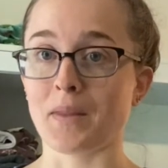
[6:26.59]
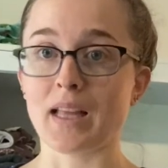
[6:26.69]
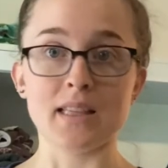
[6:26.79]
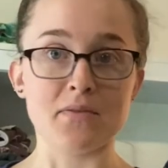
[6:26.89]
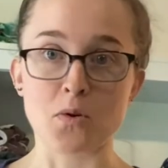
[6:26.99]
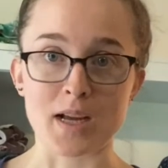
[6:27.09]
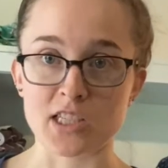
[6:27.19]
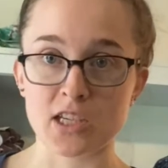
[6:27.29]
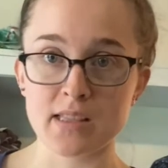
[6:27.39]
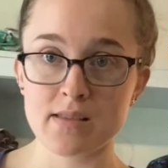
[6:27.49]
leave
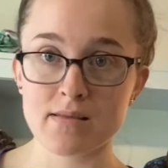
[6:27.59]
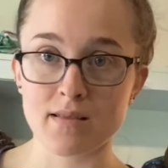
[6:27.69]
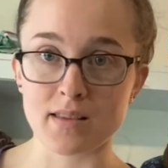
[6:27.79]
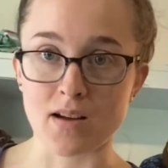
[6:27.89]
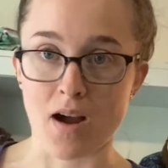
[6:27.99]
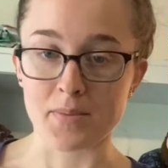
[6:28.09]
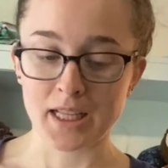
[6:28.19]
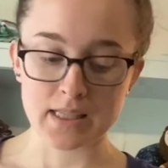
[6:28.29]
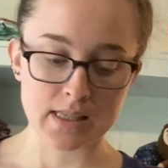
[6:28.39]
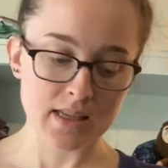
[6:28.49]
questions in the
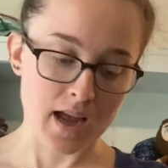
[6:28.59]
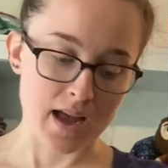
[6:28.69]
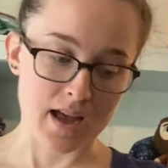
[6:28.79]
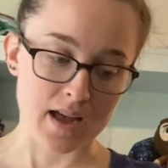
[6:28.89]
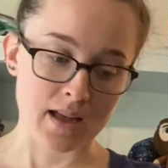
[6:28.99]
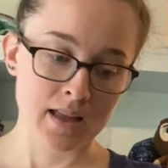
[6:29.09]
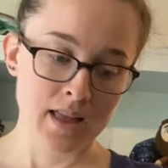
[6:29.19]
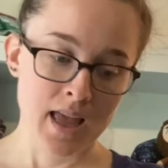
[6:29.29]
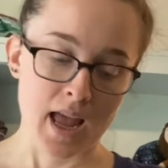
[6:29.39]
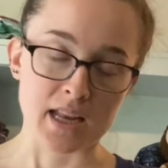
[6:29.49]
comments,
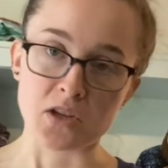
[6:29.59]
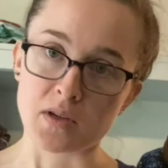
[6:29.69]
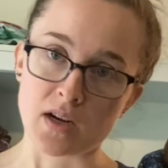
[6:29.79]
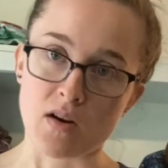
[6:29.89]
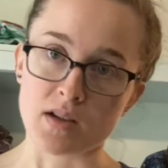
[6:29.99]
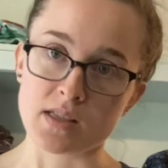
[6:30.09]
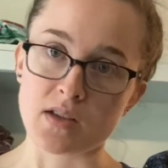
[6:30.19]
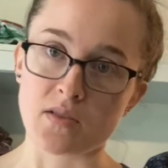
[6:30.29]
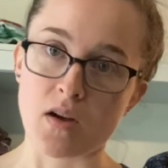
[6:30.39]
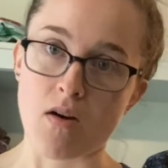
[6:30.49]
and you can
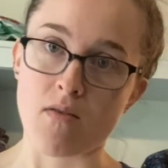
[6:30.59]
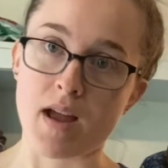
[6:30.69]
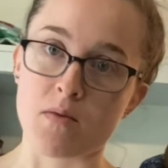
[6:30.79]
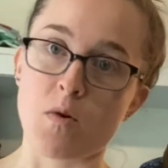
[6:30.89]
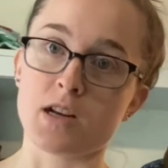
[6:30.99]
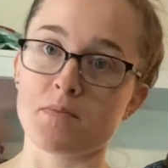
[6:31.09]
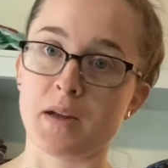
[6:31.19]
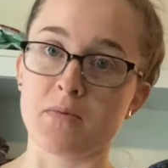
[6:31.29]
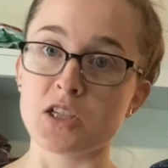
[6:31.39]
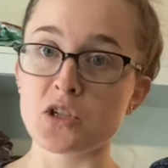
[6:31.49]
also go and watch my
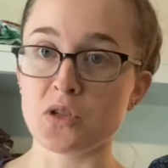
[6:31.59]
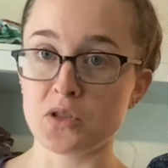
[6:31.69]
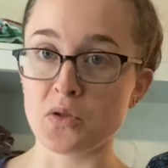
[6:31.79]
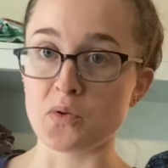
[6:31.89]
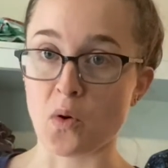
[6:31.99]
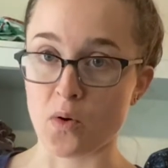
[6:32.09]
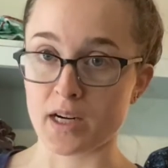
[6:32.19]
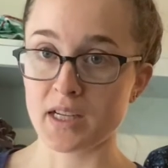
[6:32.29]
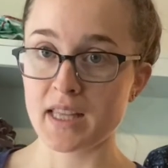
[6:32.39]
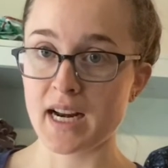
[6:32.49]
original
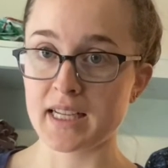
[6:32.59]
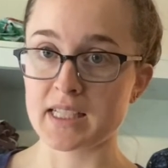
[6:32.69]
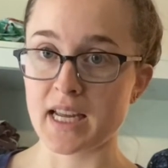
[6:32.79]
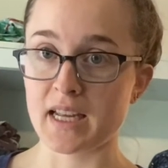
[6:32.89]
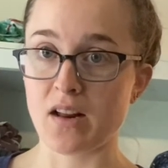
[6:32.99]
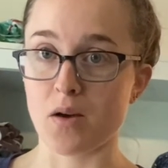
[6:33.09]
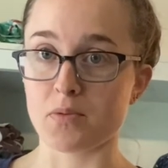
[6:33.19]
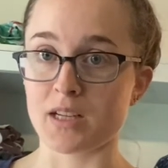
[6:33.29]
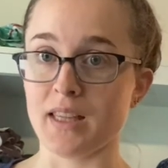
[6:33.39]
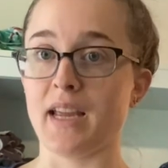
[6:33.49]
tutorial that I did. I'll
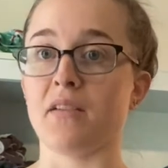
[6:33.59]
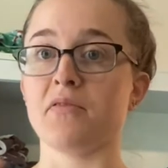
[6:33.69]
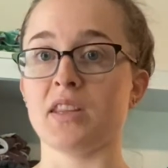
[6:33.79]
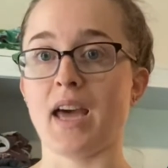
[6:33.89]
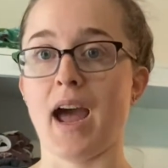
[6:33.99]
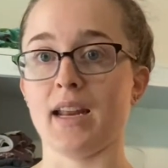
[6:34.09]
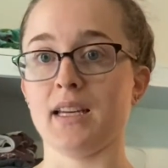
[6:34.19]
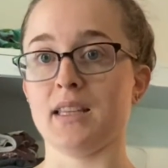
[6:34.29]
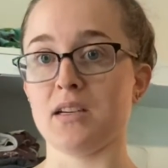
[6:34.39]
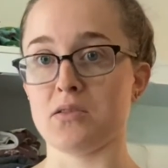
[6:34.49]
put a link for that
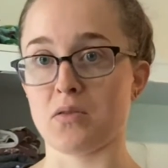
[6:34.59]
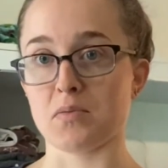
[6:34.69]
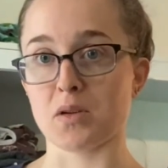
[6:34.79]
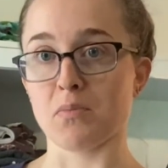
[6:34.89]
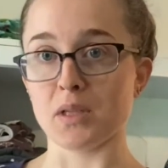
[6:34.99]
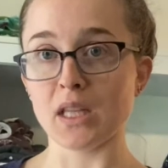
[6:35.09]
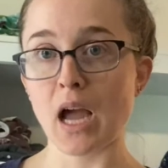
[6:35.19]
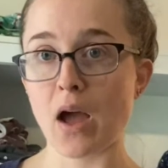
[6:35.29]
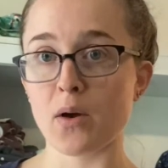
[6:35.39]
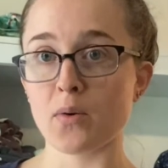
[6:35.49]
in the description
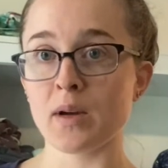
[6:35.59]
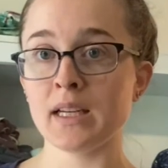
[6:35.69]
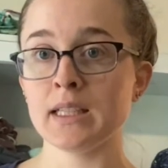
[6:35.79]
below.